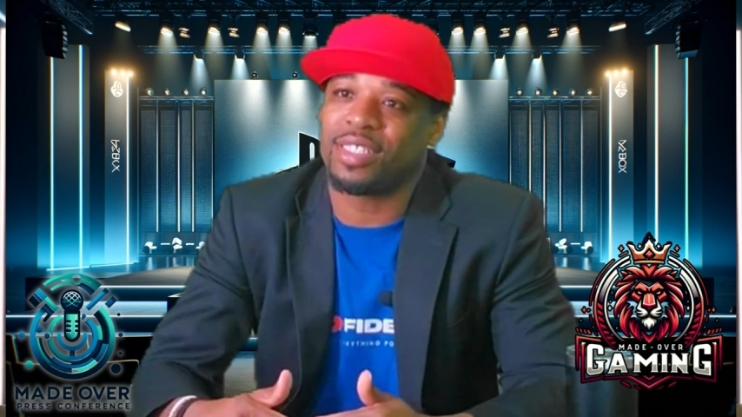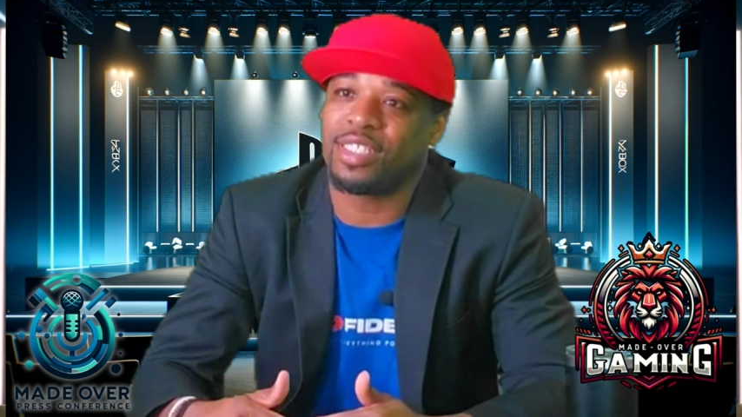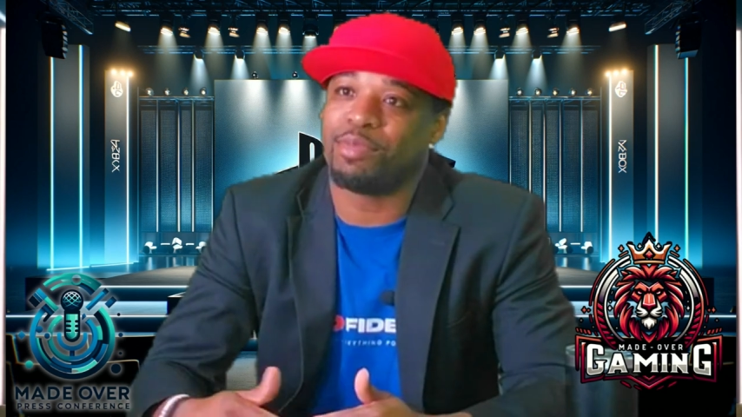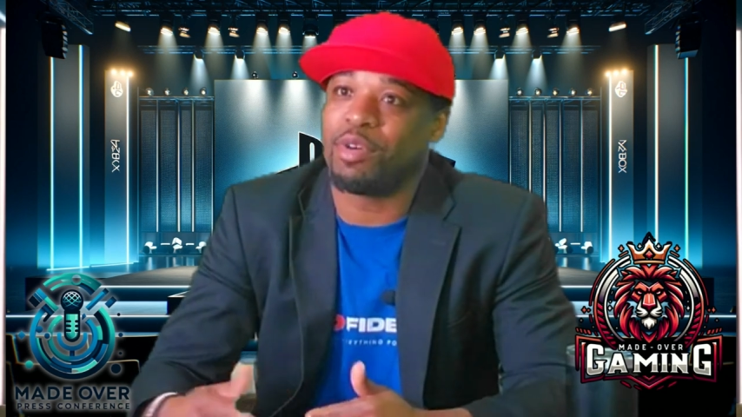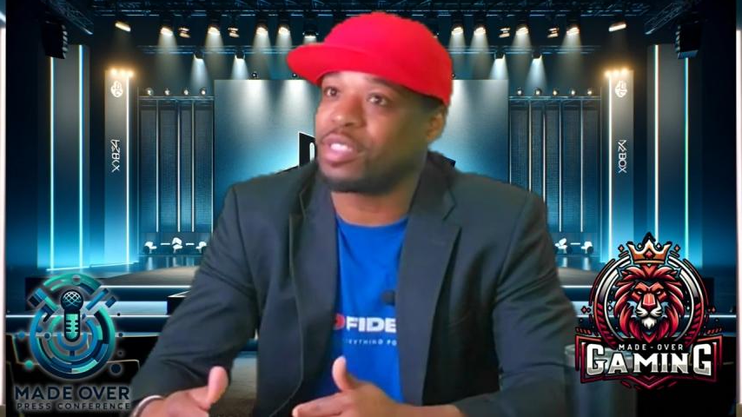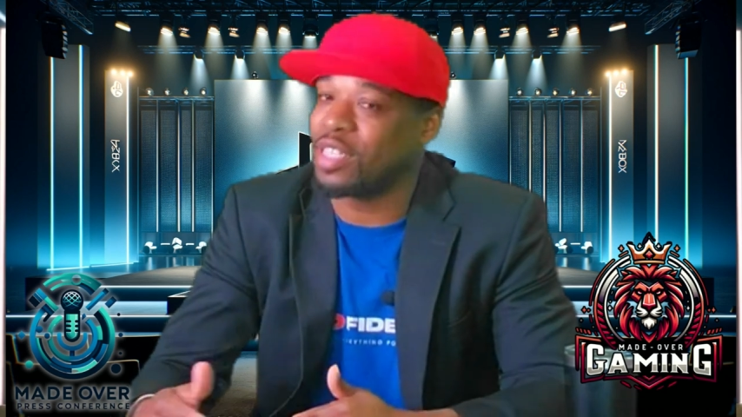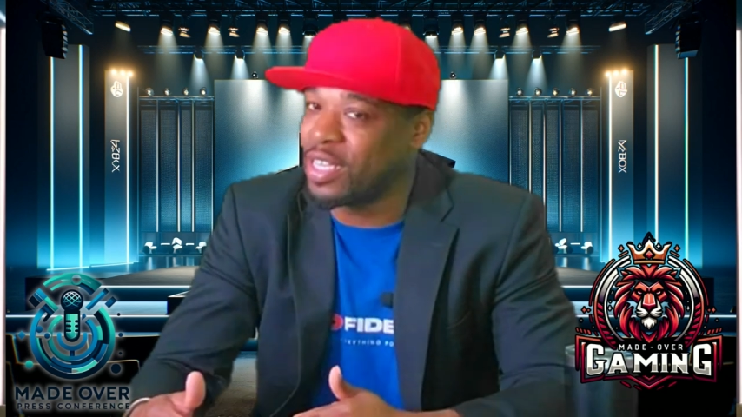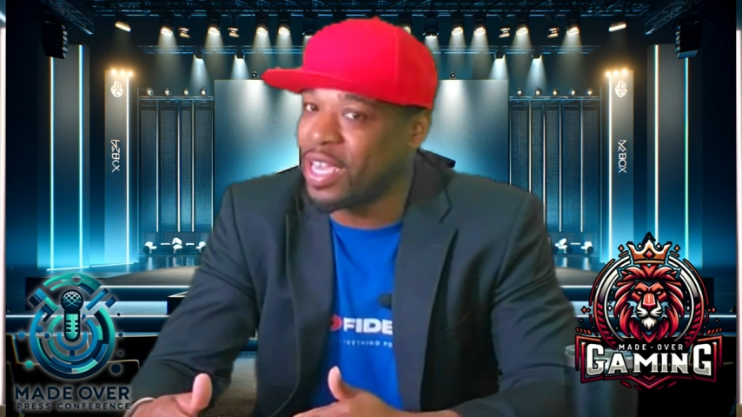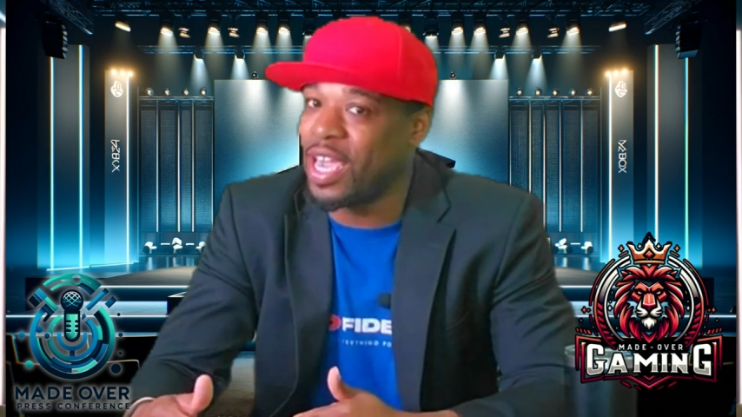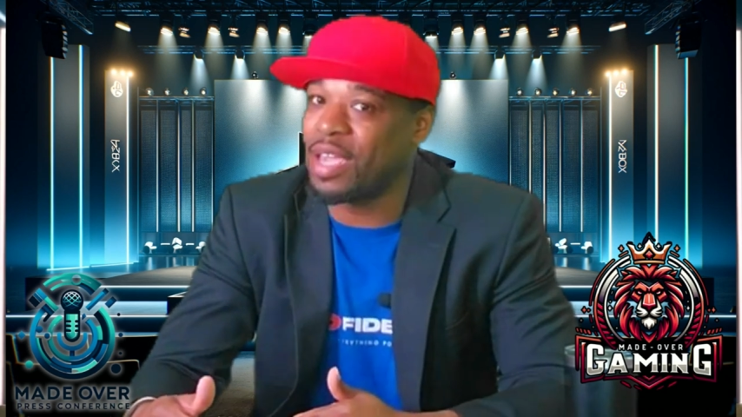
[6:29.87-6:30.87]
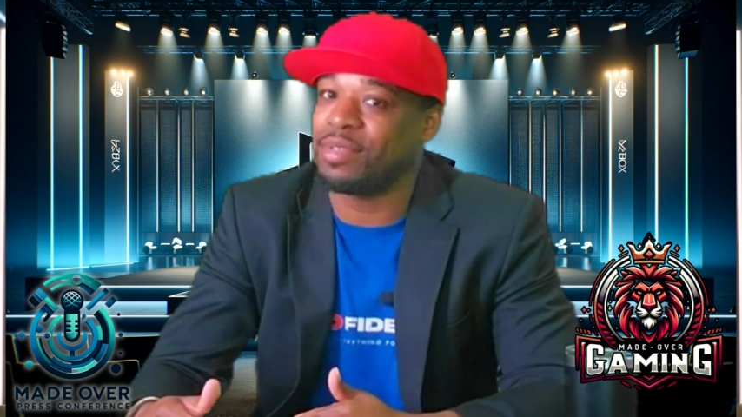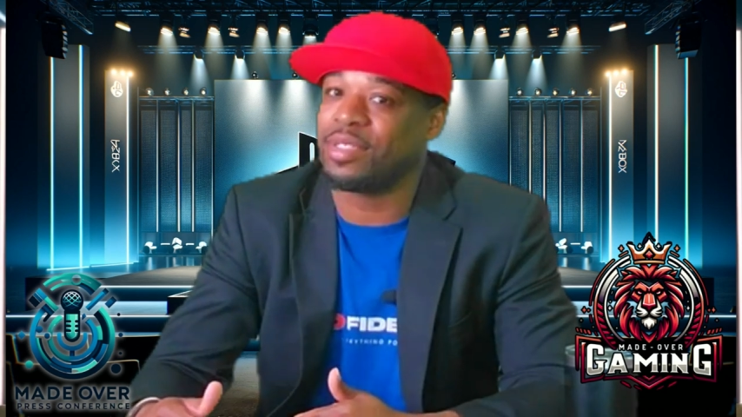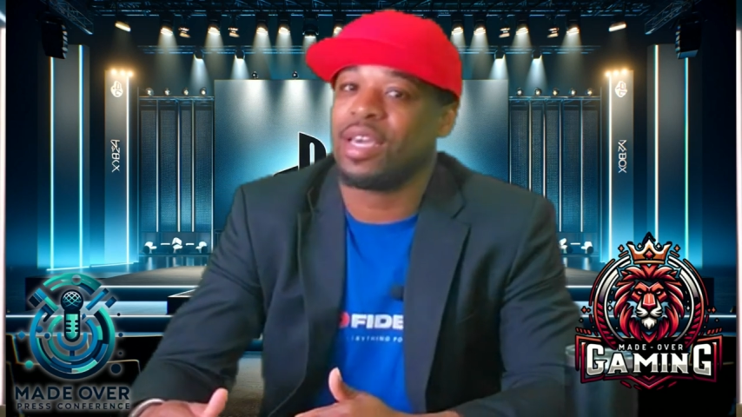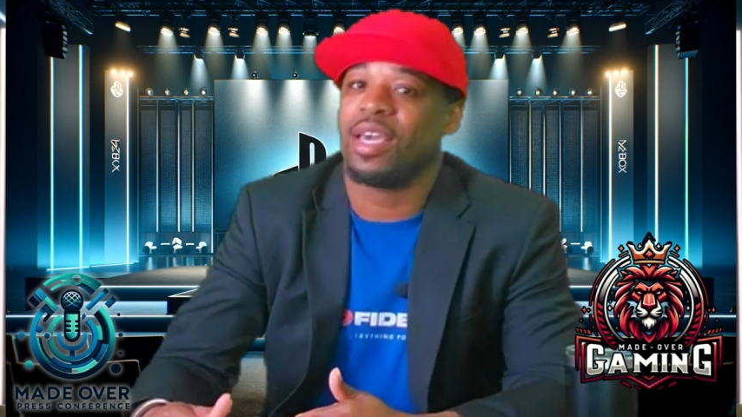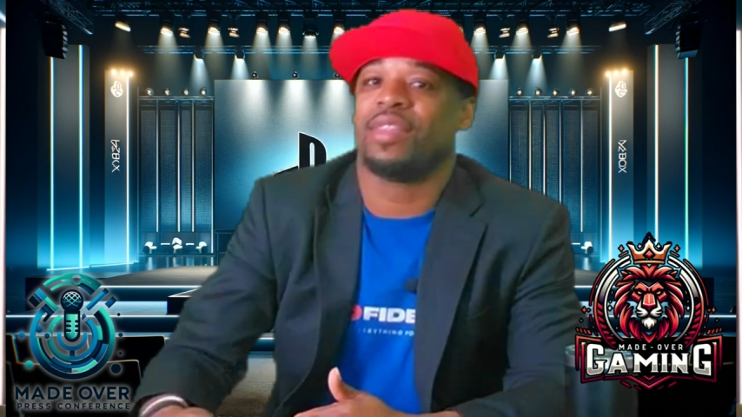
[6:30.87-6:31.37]
since most of the
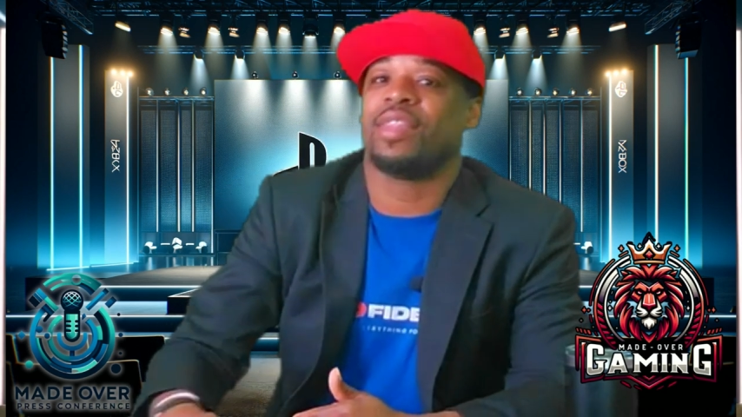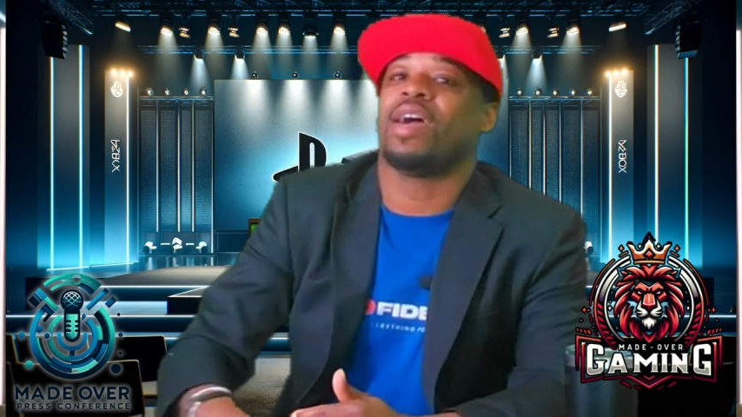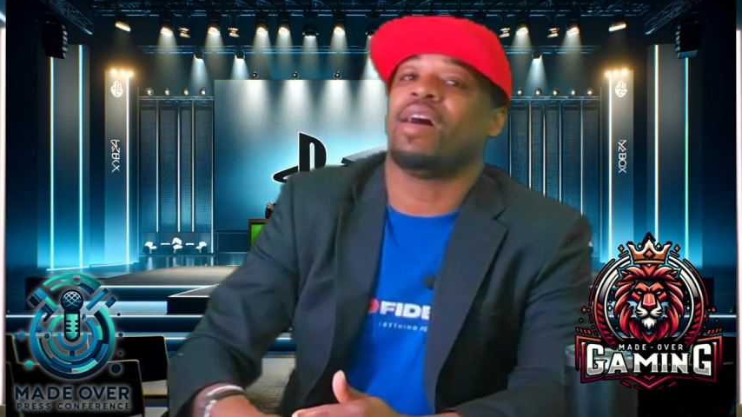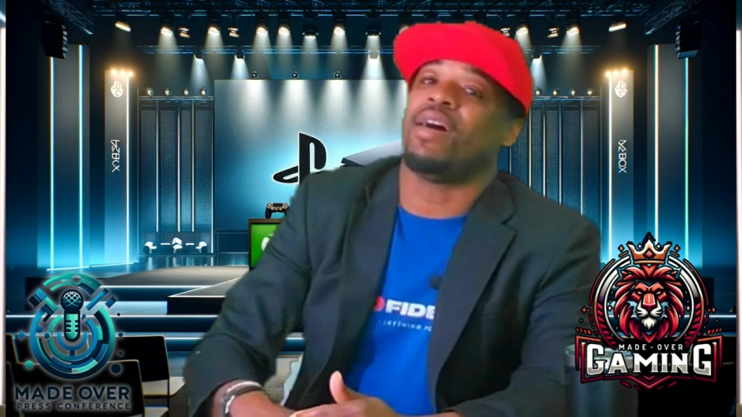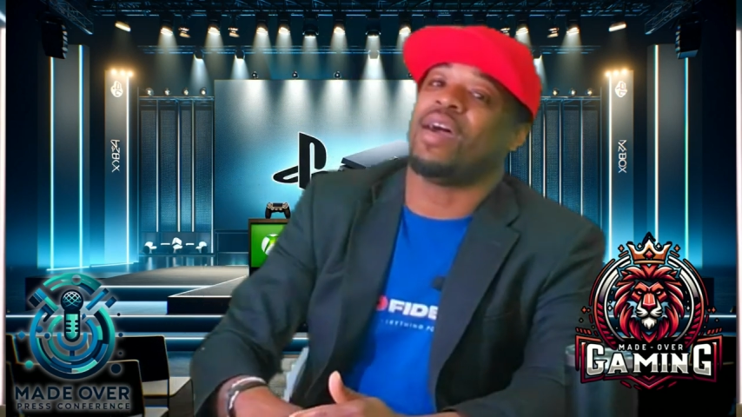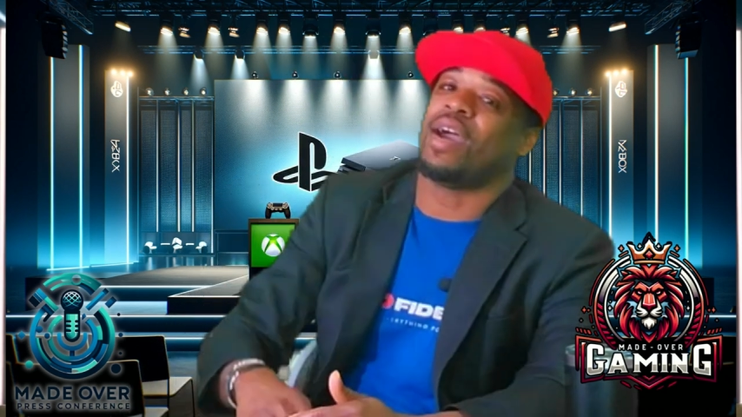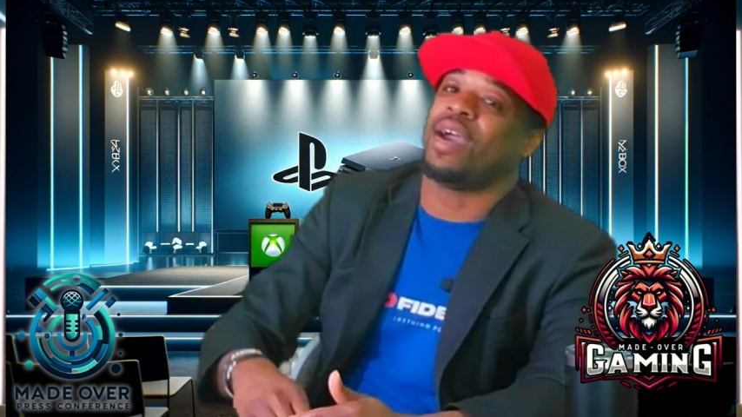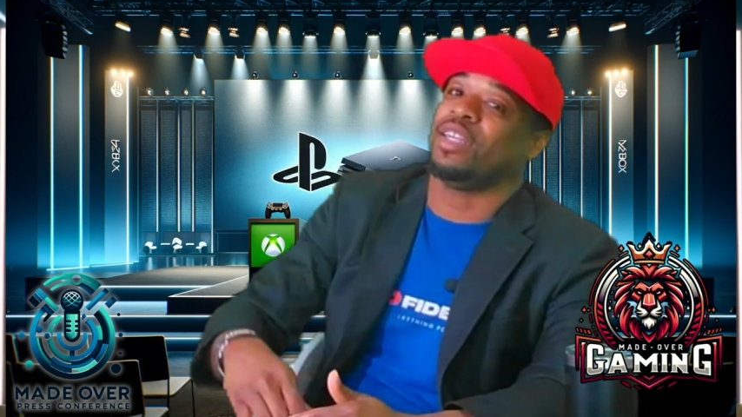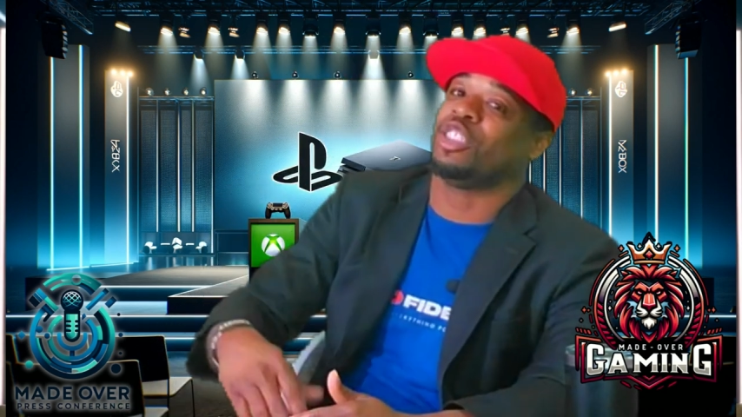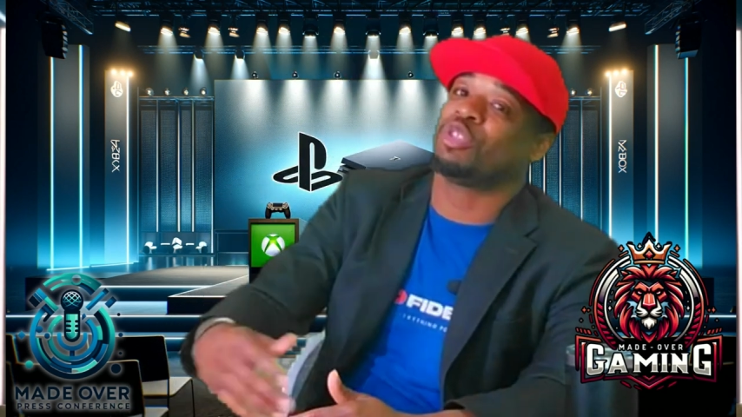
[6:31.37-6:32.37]
games that are